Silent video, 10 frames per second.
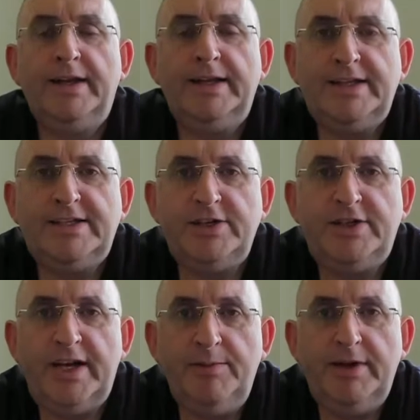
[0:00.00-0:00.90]
ladies and
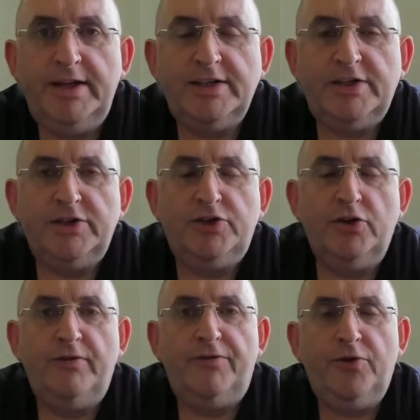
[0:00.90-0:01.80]
gentlemen, this is
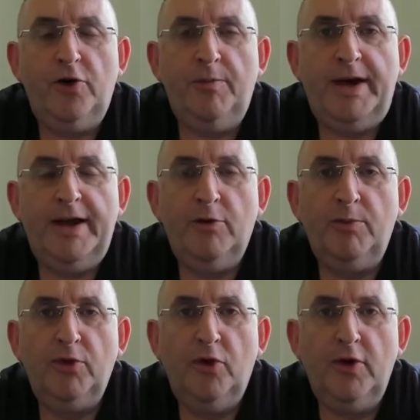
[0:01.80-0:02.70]
John from Help
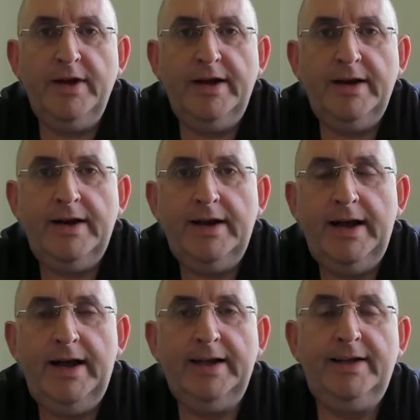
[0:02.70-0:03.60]
Lawyer,
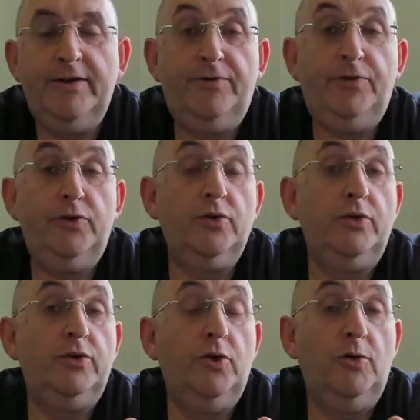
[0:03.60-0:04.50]
and if you
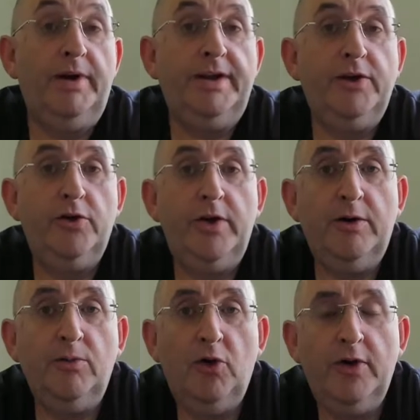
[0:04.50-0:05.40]
don't know by now,
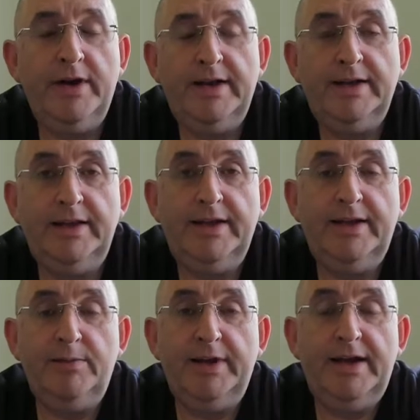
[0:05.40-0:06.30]
Help Lawyer and
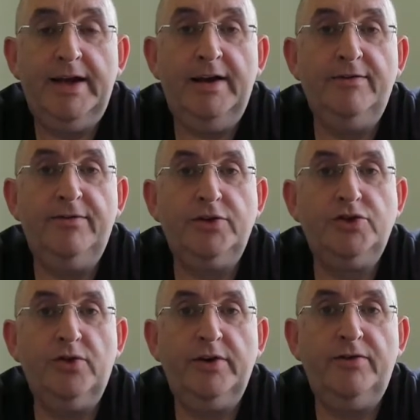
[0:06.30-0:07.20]
Legably have
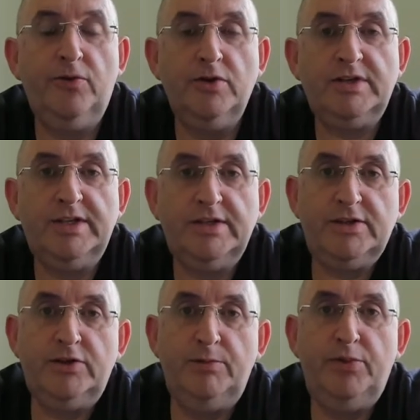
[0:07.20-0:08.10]
joined forces
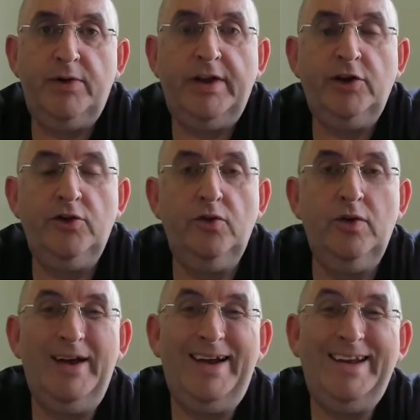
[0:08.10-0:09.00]
to bring
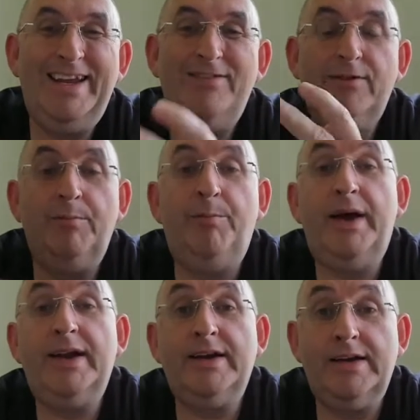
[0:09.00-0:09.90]
you an even
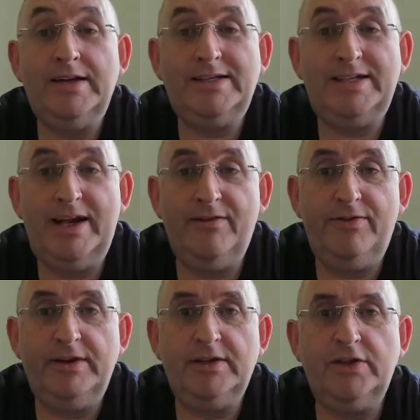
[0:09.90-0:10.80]
better
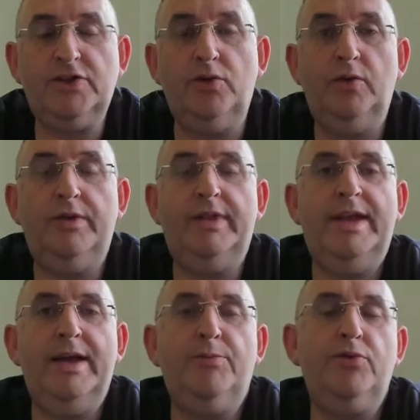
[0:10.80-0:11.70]
service. So
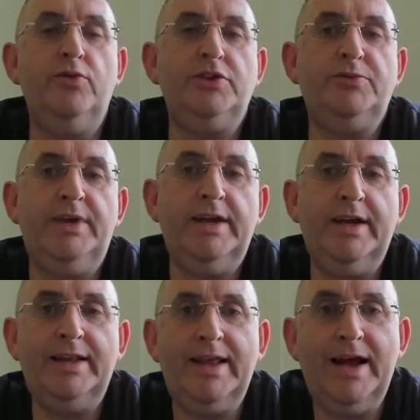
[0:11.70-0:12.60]
they approached me
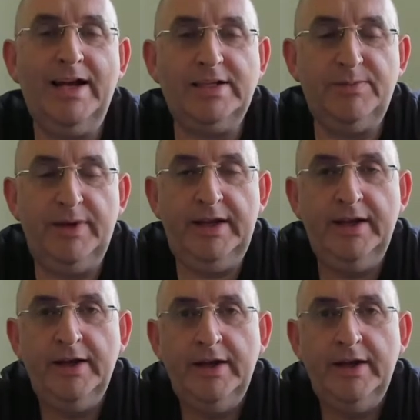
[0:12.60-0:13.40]
and they asked me,